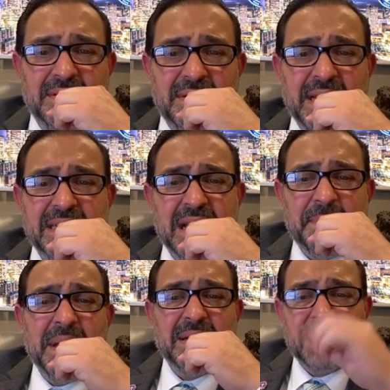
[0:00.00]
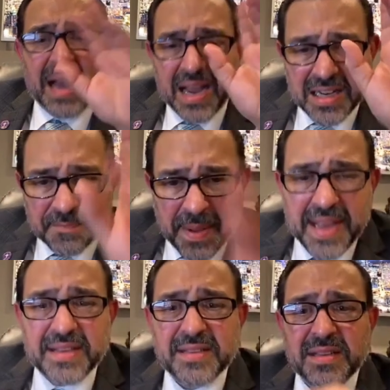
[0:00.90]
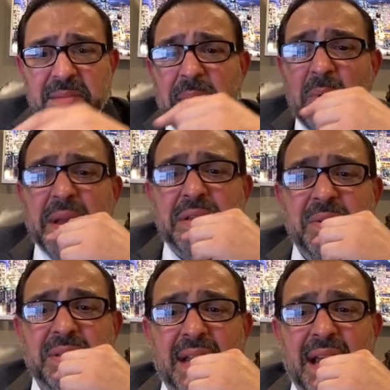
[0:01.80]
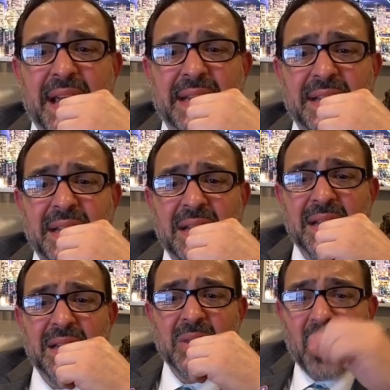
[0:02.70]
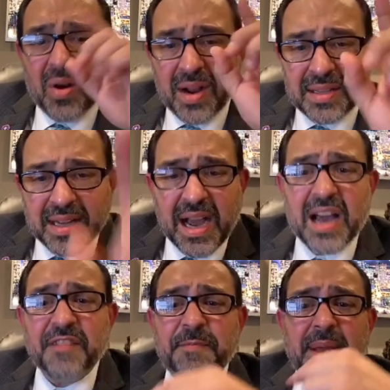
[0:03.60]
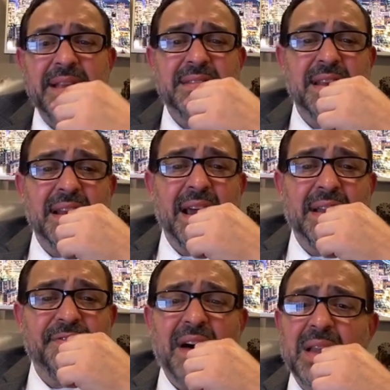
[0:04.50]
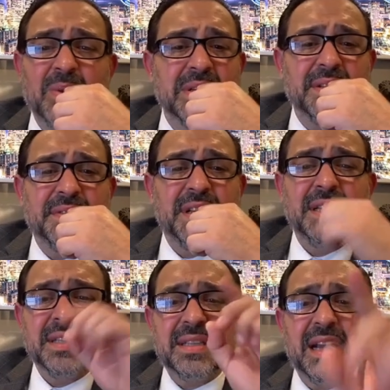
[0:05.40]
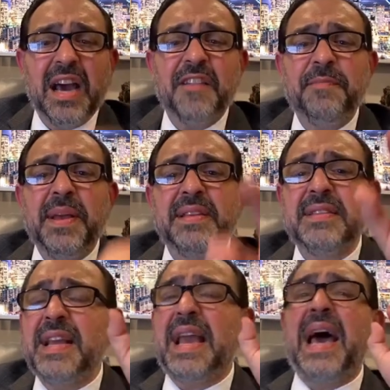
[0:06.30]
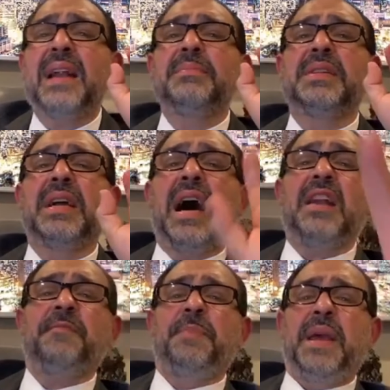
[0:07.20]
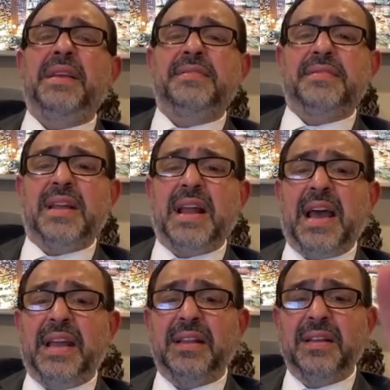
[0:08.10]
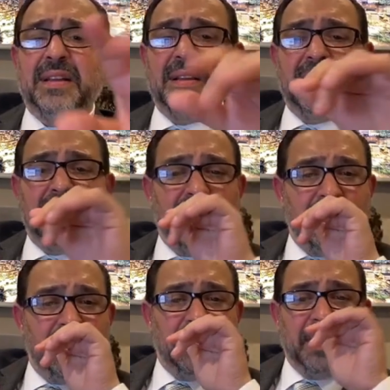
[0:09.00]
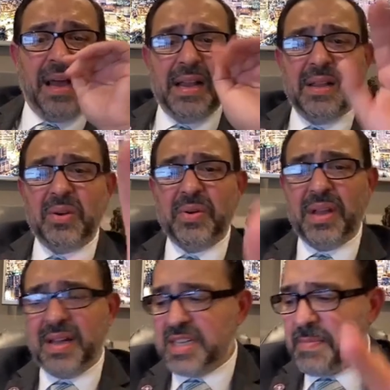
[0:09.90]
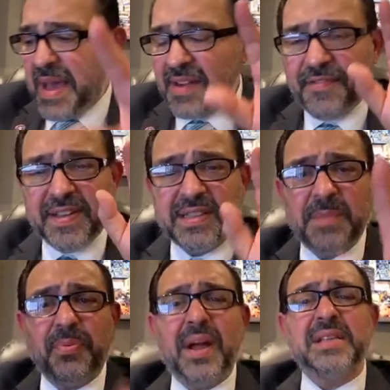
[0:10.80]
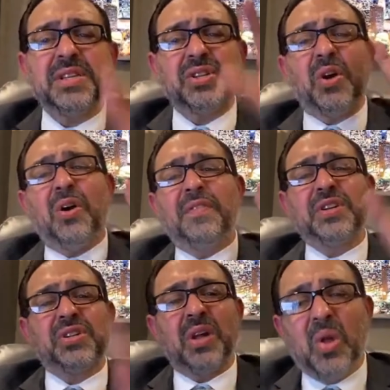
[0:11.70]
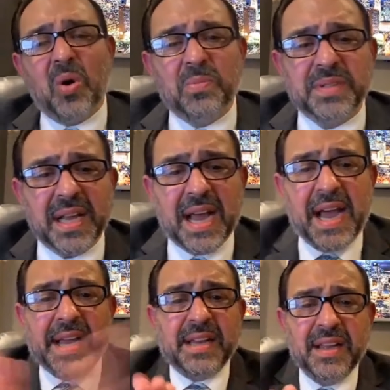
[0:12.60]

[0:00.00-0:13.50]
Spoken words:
Lisa Miller, God of peace be with you tonight. Laura, the God of peace tonight. Followers of Jesus, the God of peace. Nick Adams, the God of peace tonight. Hallelujah. His manifested presence, Jehovah Shalom tonight.